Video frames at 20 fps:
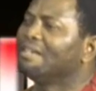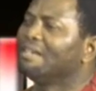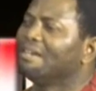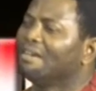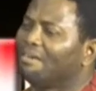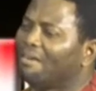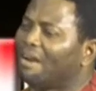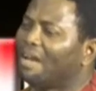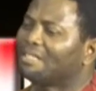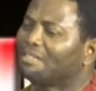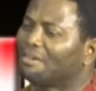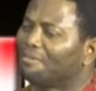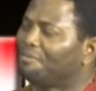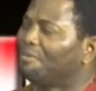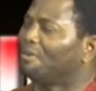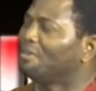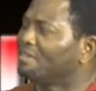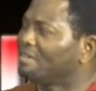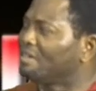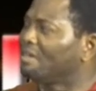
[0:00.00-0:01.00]
rise and
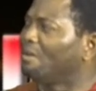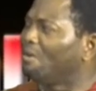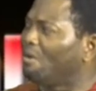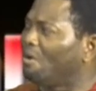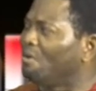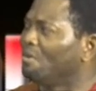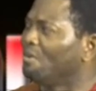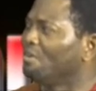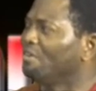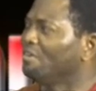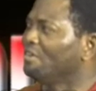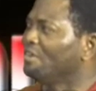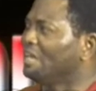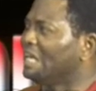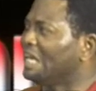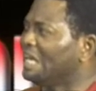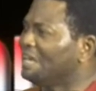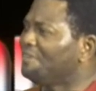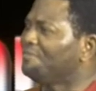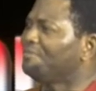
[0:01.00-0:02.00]
fall on the law.
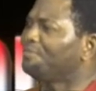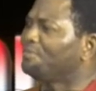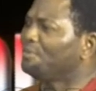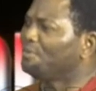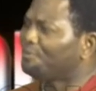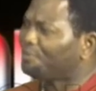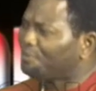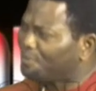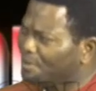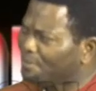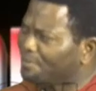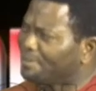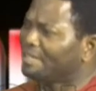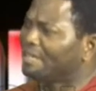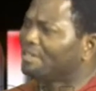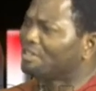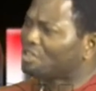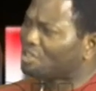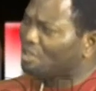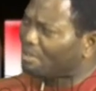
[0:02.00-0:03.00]
If you feel
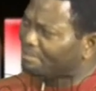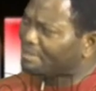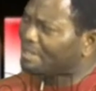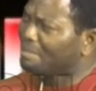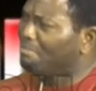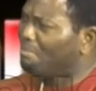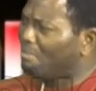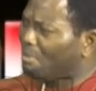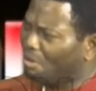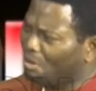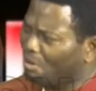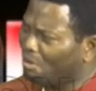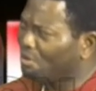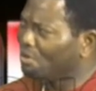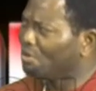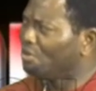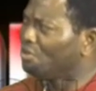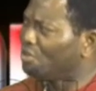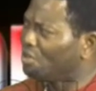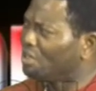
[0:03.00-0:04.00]
there's something more
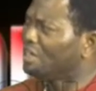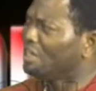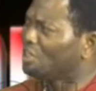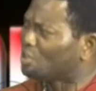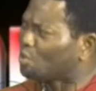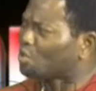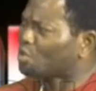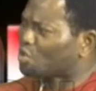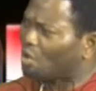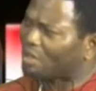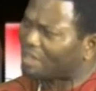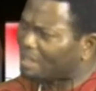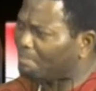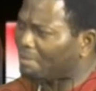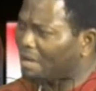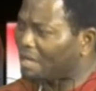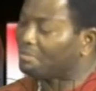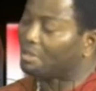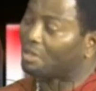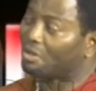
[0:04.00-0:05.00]
you need to talk
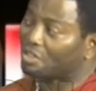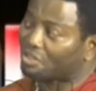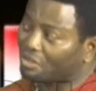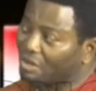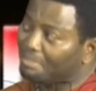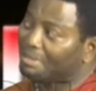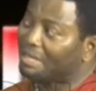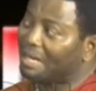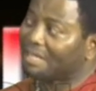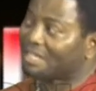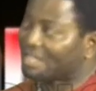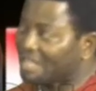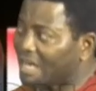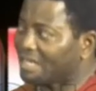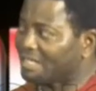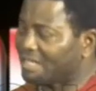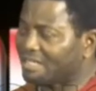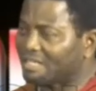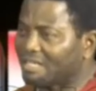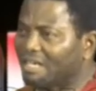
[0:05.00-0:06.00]
about, because criminal
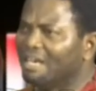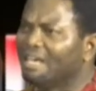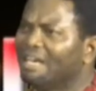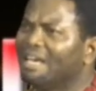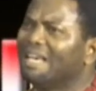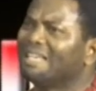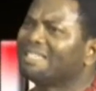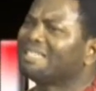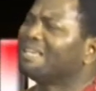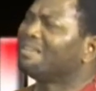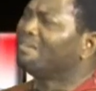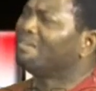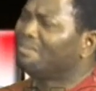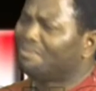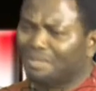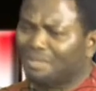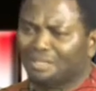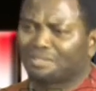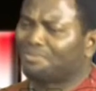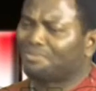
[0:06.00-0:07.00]
charges
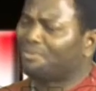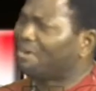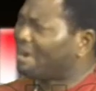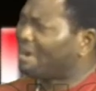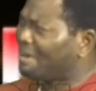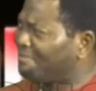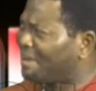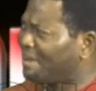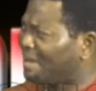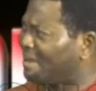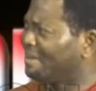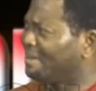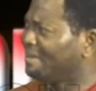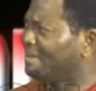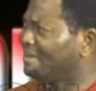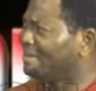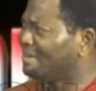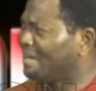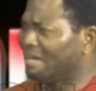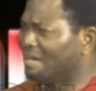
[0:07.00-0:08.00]
is forever
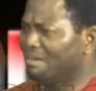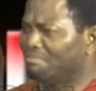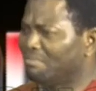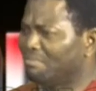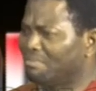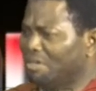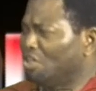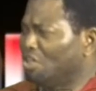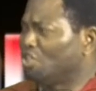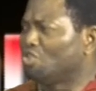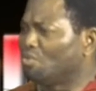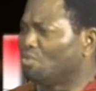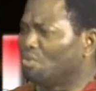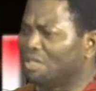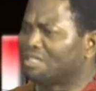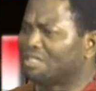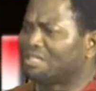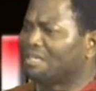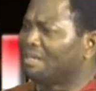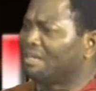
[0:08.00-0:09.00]
issue.
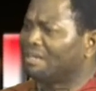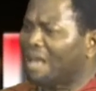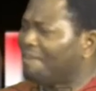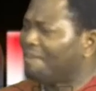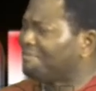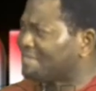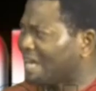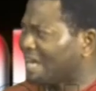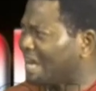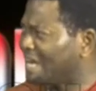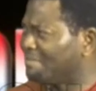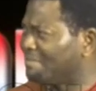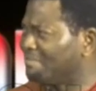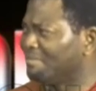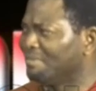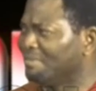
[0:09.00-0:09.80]
It's a lifetime